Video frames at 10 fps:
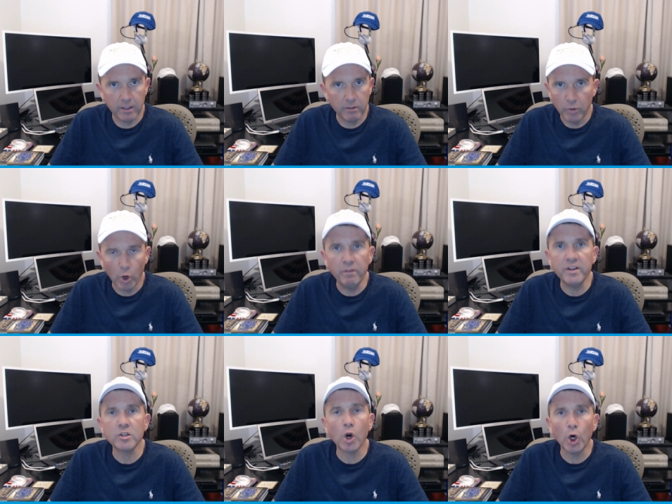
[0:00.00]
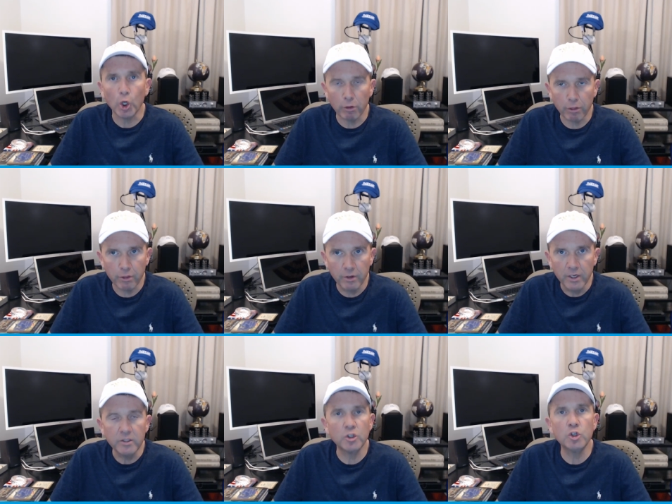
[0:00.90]
on this earth
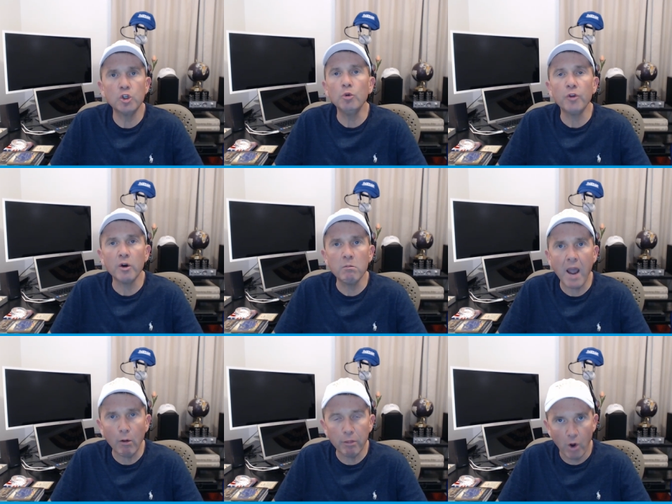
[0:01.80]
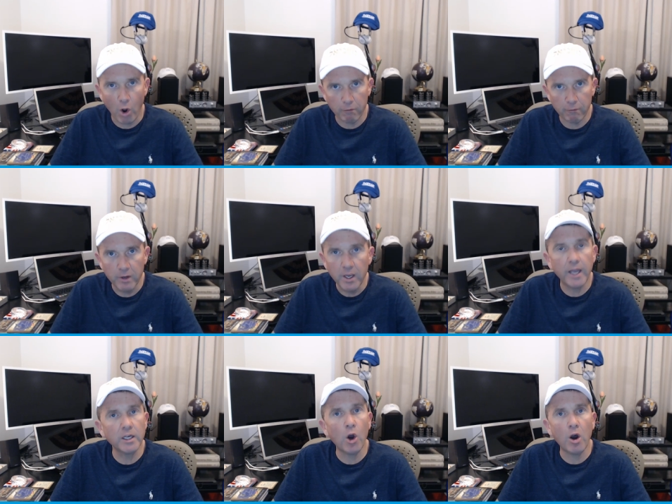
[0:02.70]
to shoot their mouth off and
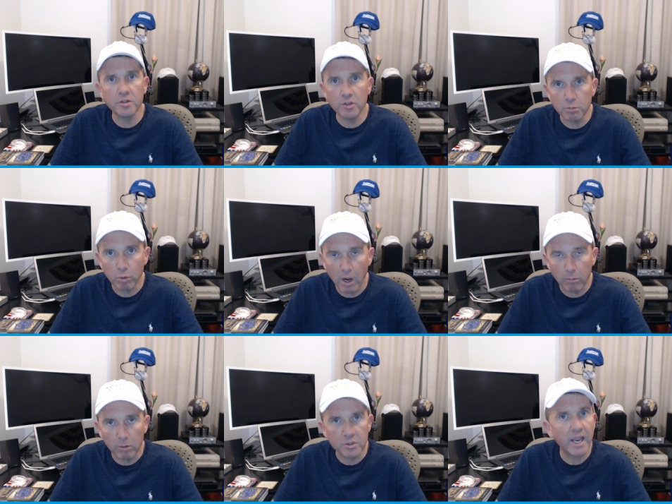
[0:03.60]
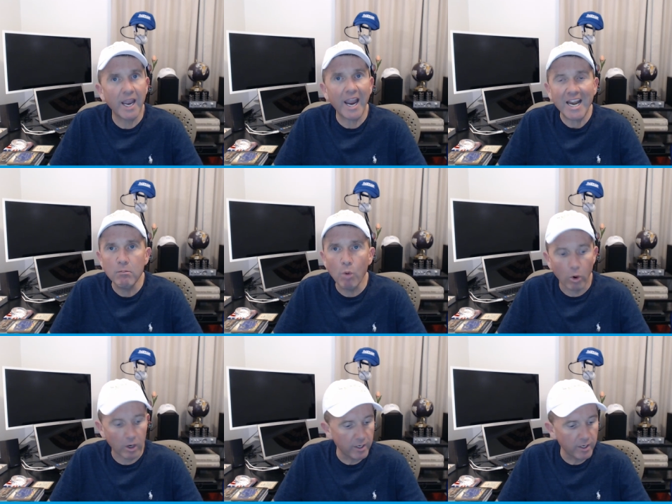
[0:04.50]
cause us problems anymore.